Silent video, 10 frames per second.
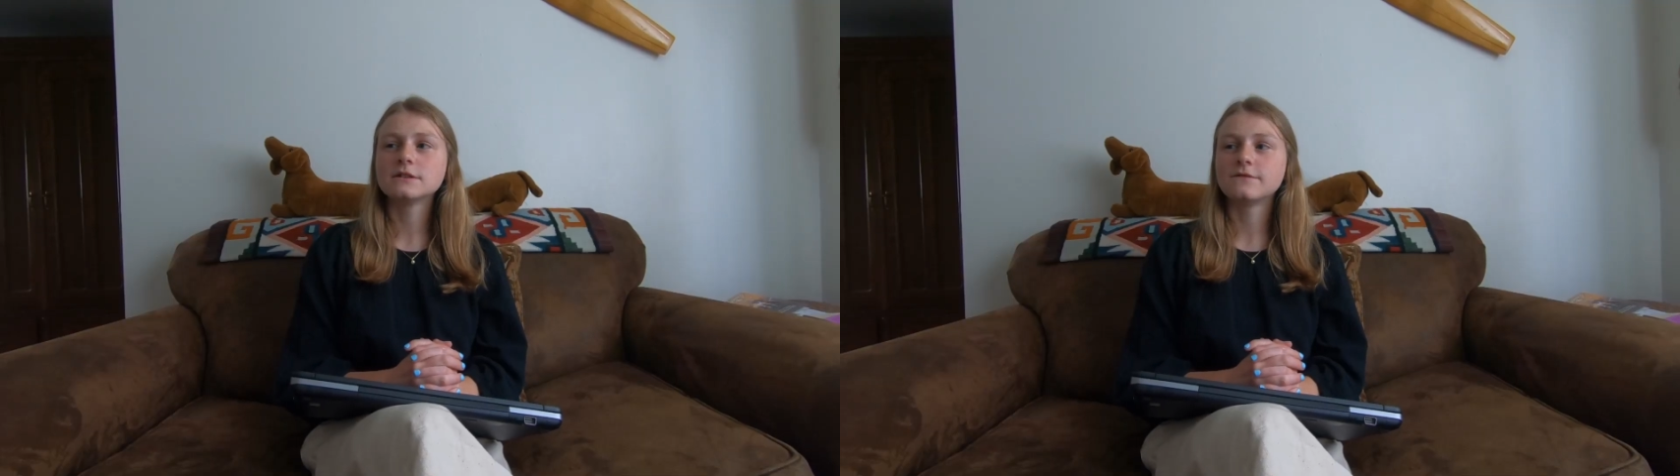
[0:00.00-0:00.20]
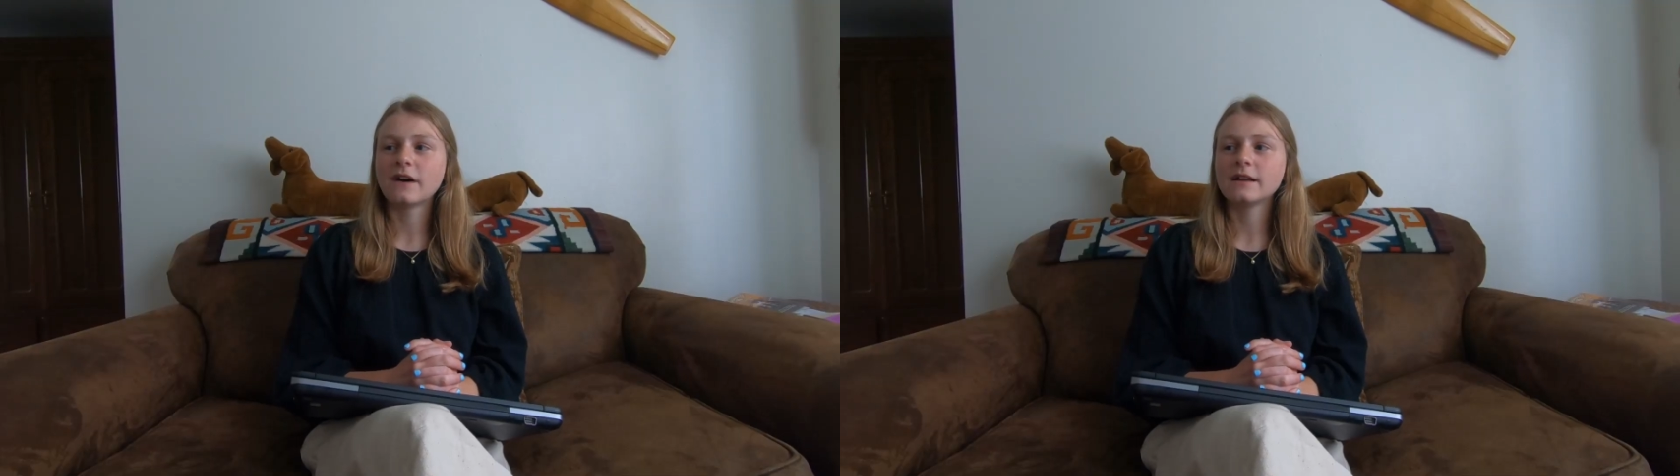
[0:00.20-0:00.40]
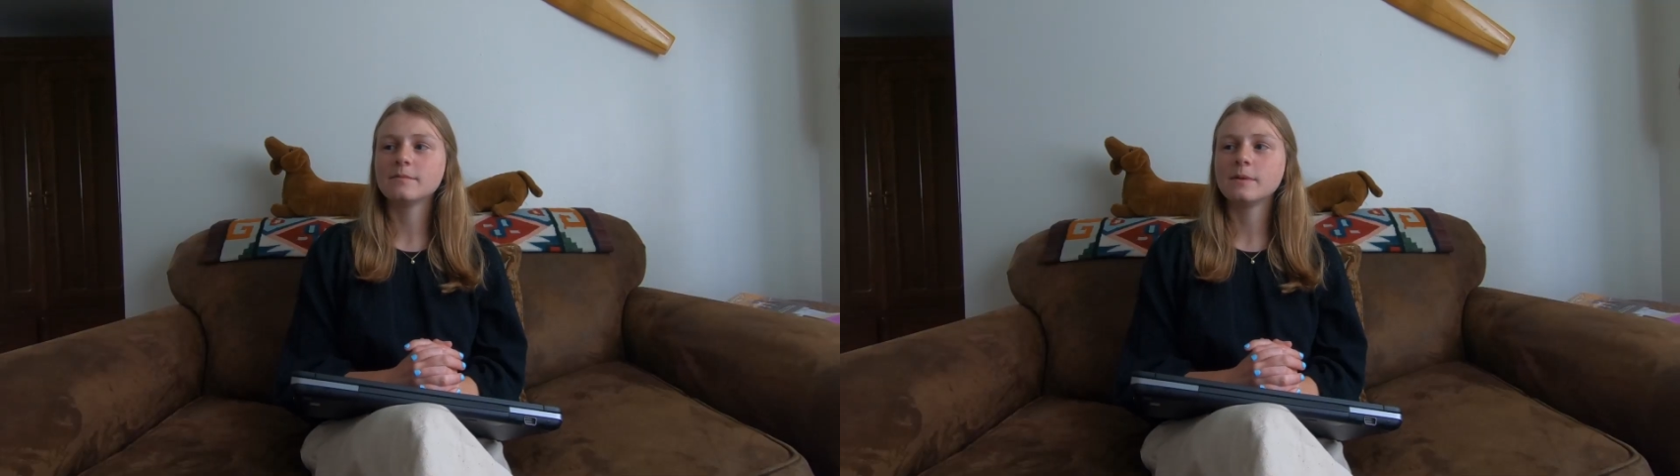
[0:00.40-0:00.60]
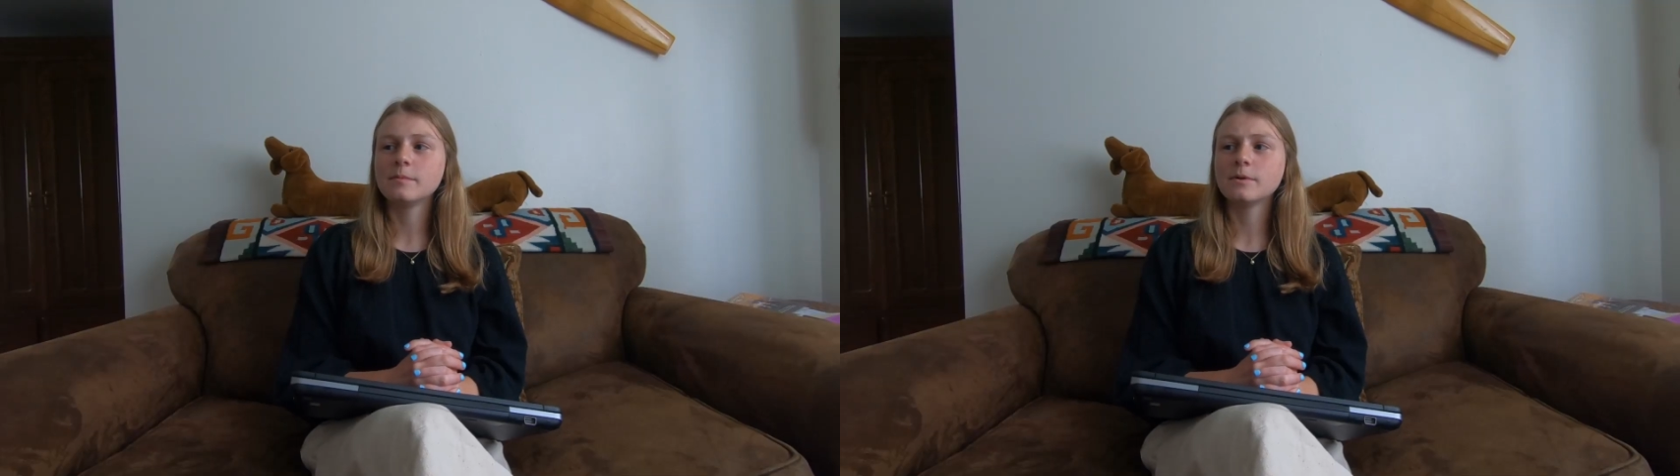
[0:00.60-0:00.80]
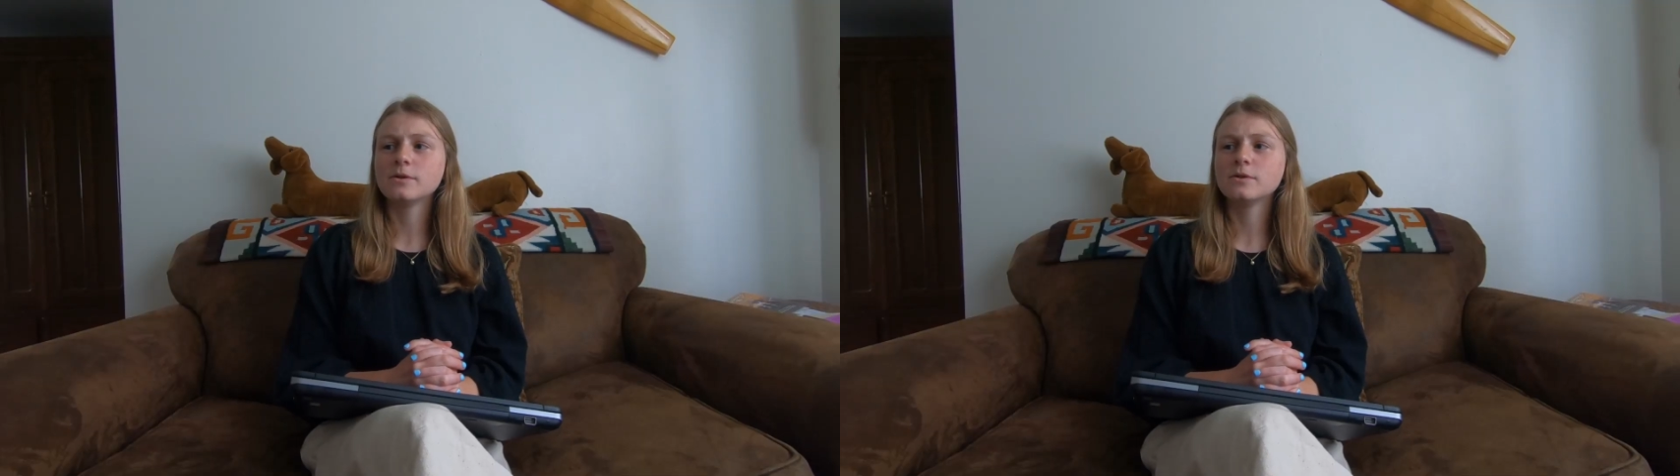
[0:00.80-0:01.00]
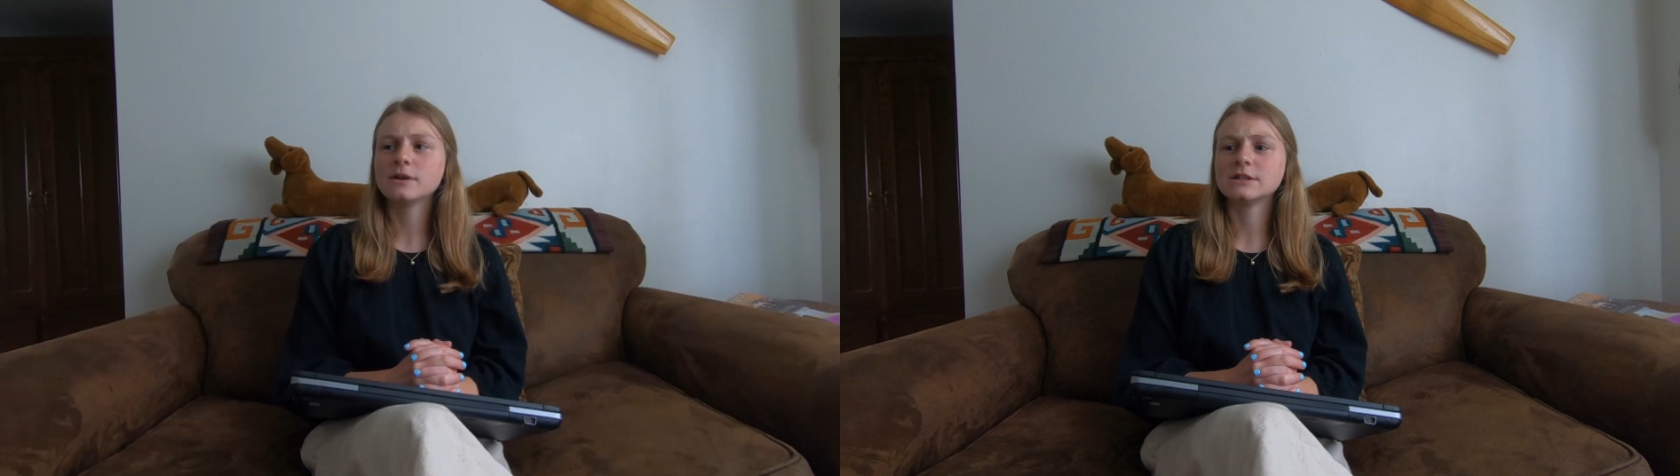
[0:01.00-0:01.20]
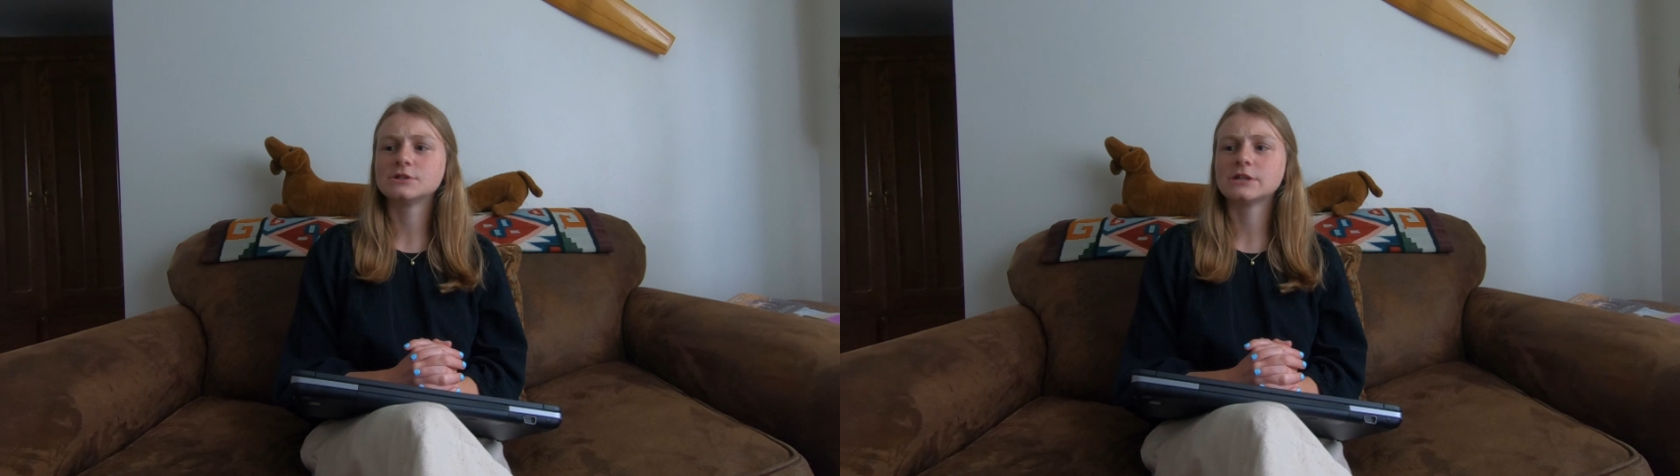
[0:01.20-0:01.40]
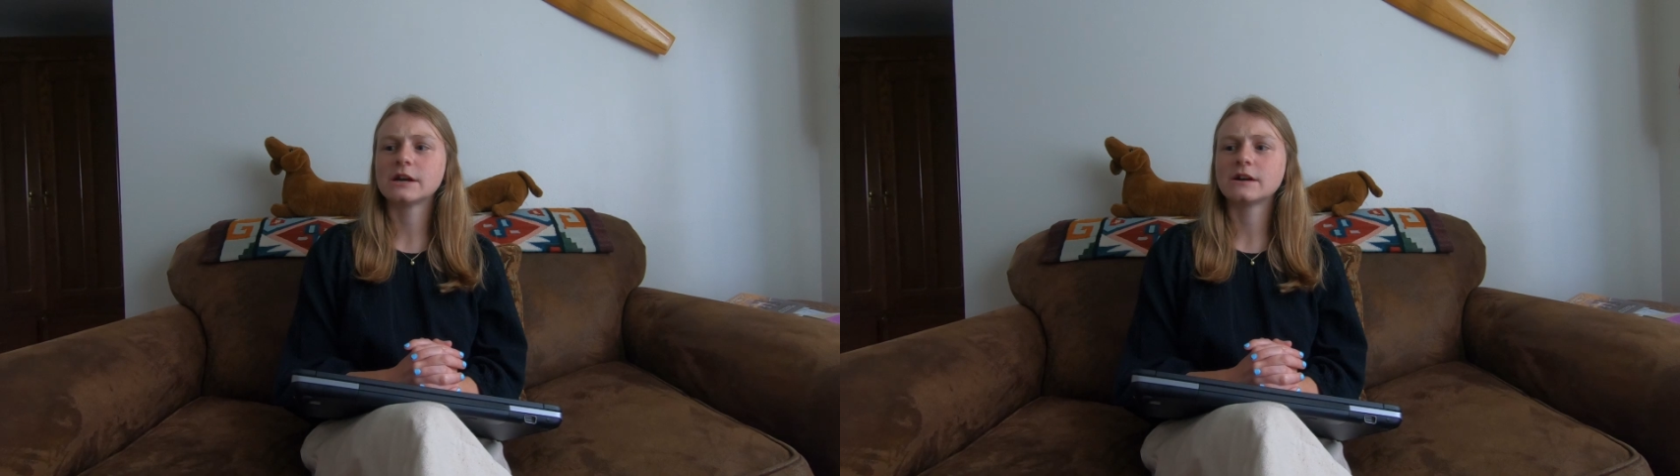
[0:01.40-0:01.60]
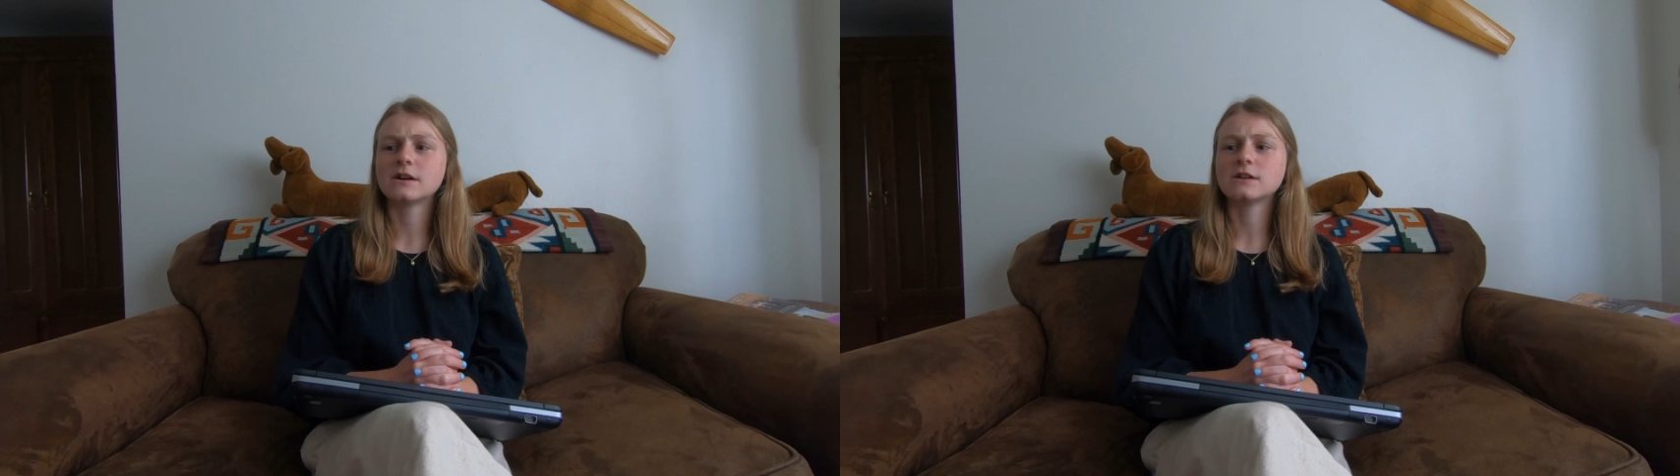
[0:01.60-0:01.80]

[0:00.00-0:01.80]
to find people who can share